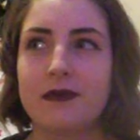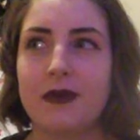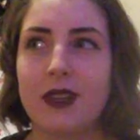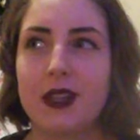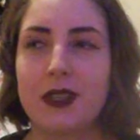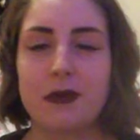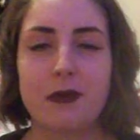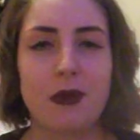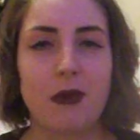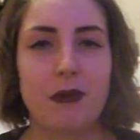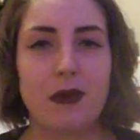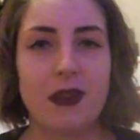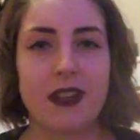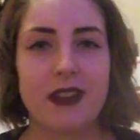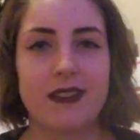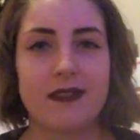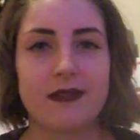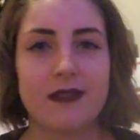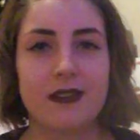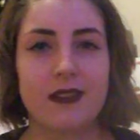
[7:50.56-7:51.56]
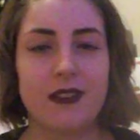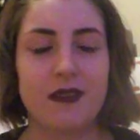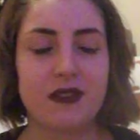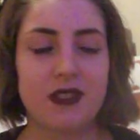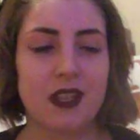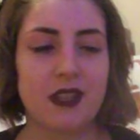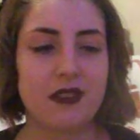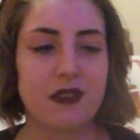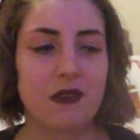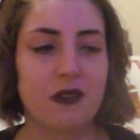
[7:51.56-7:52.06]
I should probably have
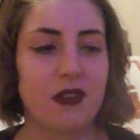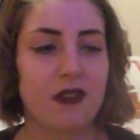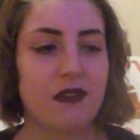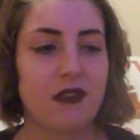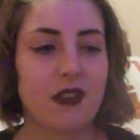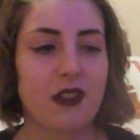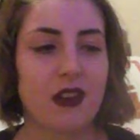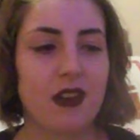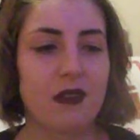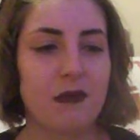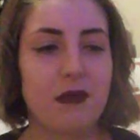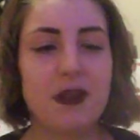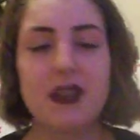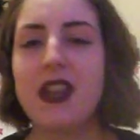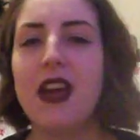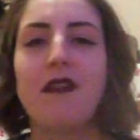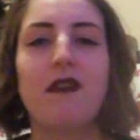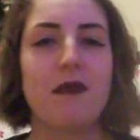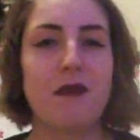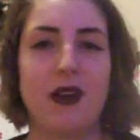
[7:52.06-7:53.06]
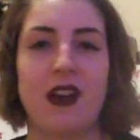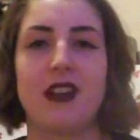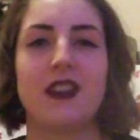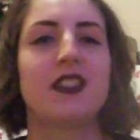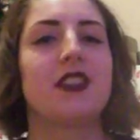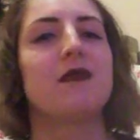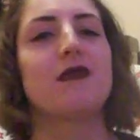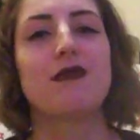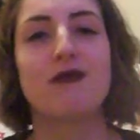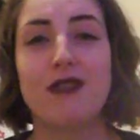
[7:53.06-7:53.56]
said sorry for that. But never mind,
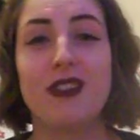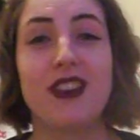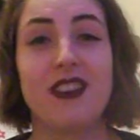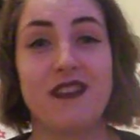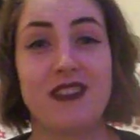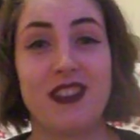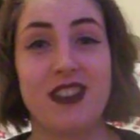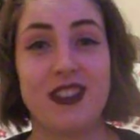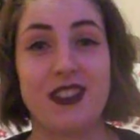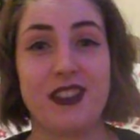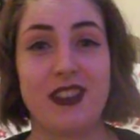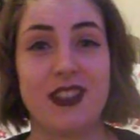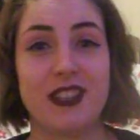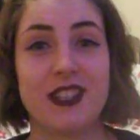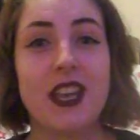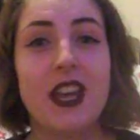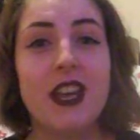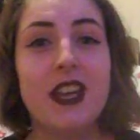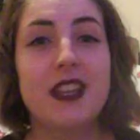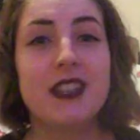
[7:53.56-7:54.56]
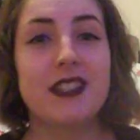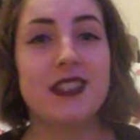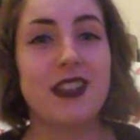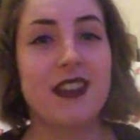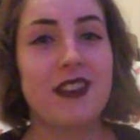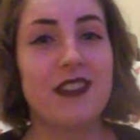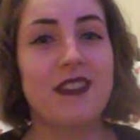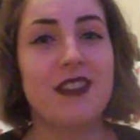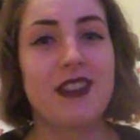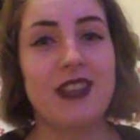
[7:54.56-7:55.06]
she was really good.
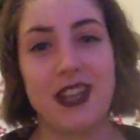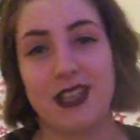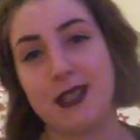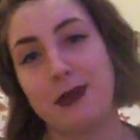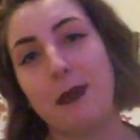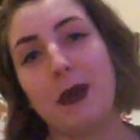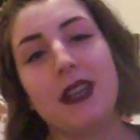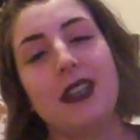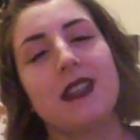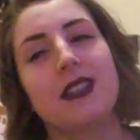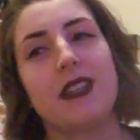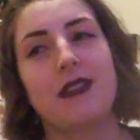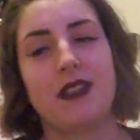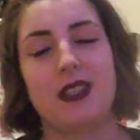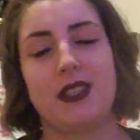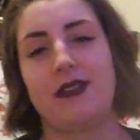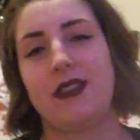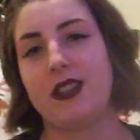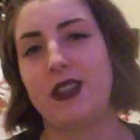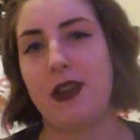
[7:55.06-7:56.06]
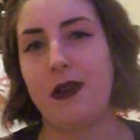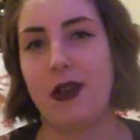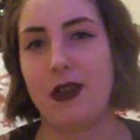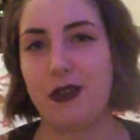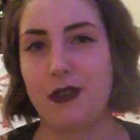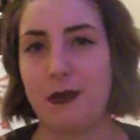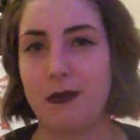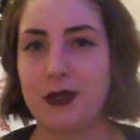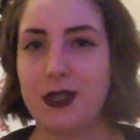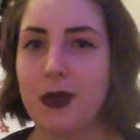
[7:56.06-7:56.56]
So yes, please give this video
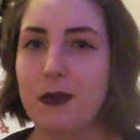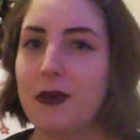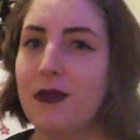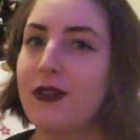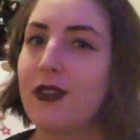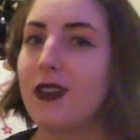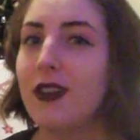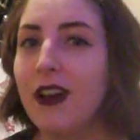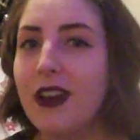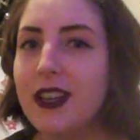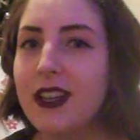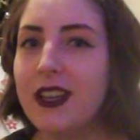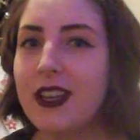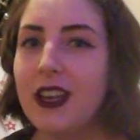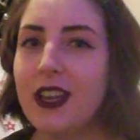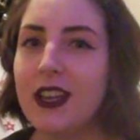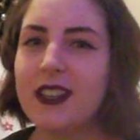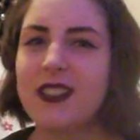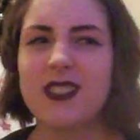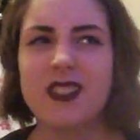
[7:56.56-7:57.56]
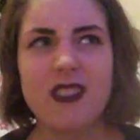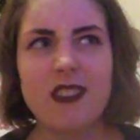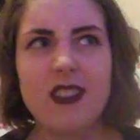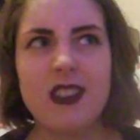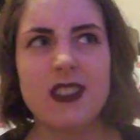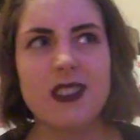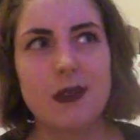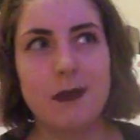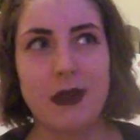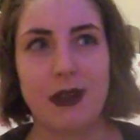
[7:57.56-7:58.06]
a thumbs up if you like it.
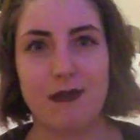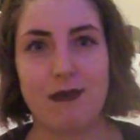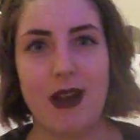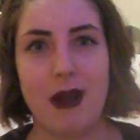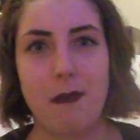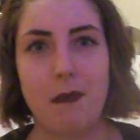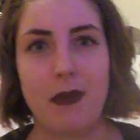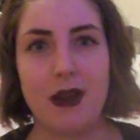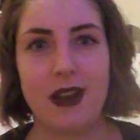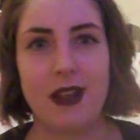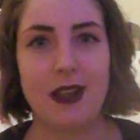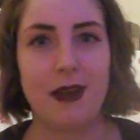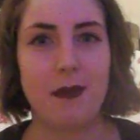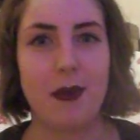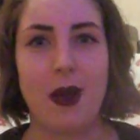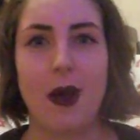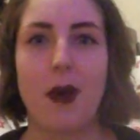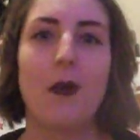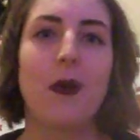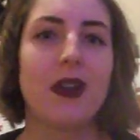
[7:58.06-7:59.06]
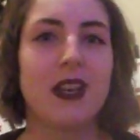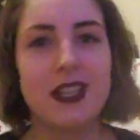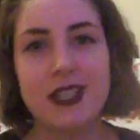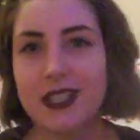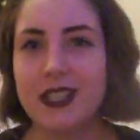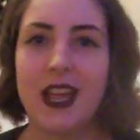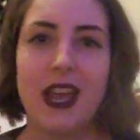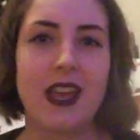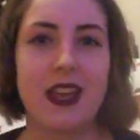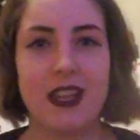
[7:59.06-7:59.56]
Sorry it's a bit rambly, but I wanted
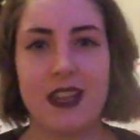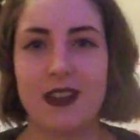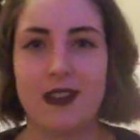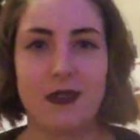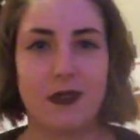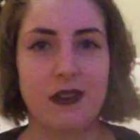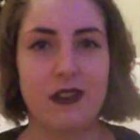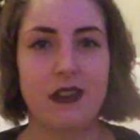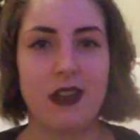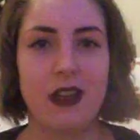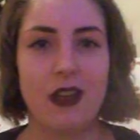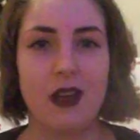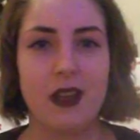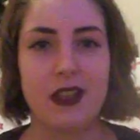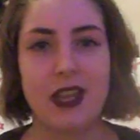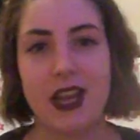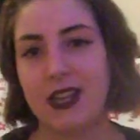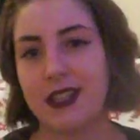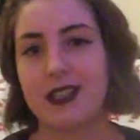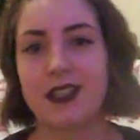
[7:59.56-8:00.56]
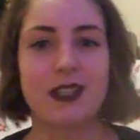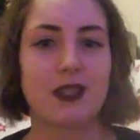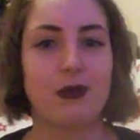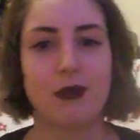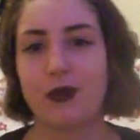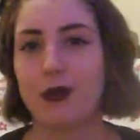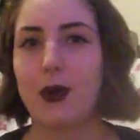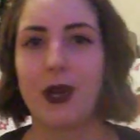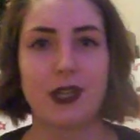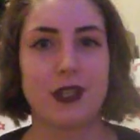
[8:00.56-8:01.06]
to get in the answers to
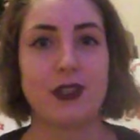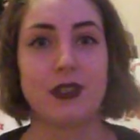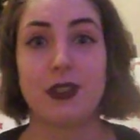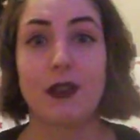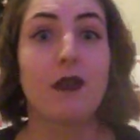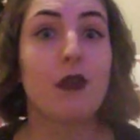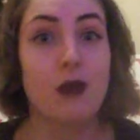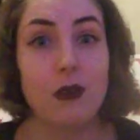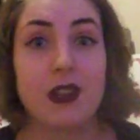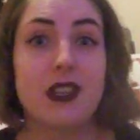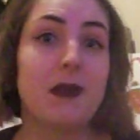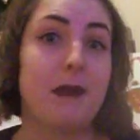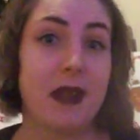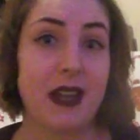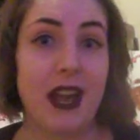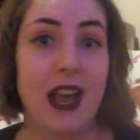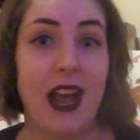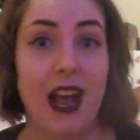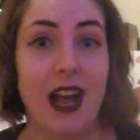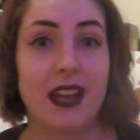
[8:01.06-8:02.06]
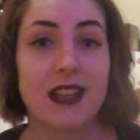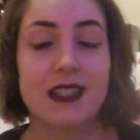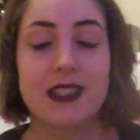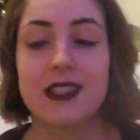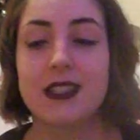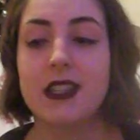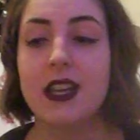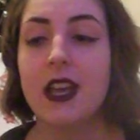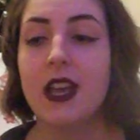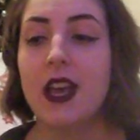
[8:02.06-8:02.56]
all the questions that have already been
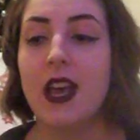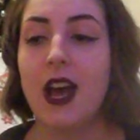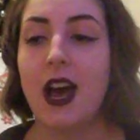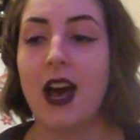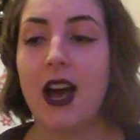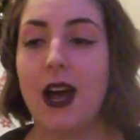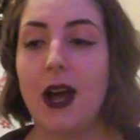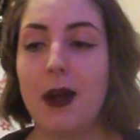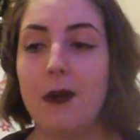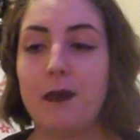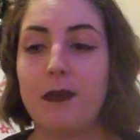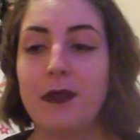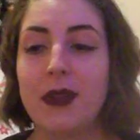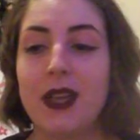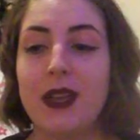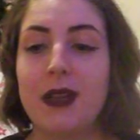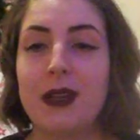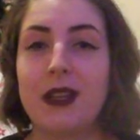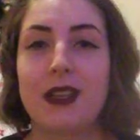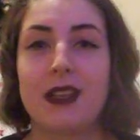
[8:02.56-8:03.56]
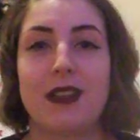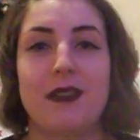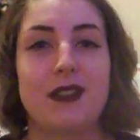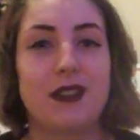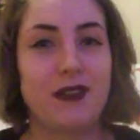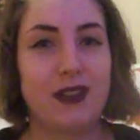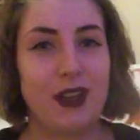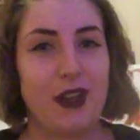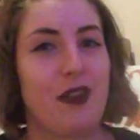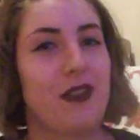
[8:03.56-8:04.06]
asked. Give
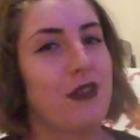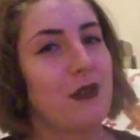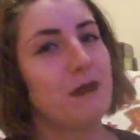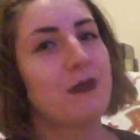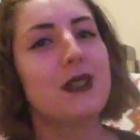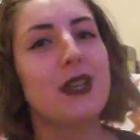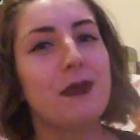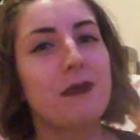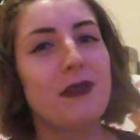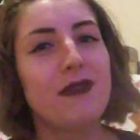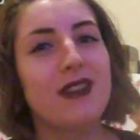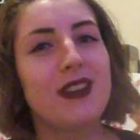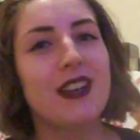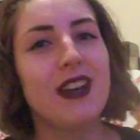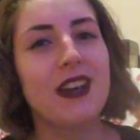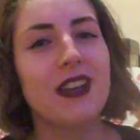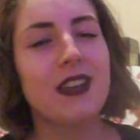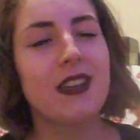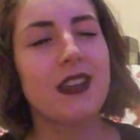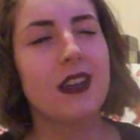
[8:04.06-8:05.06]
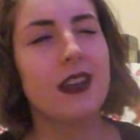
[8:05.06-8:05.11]
this video a thumbs up if you like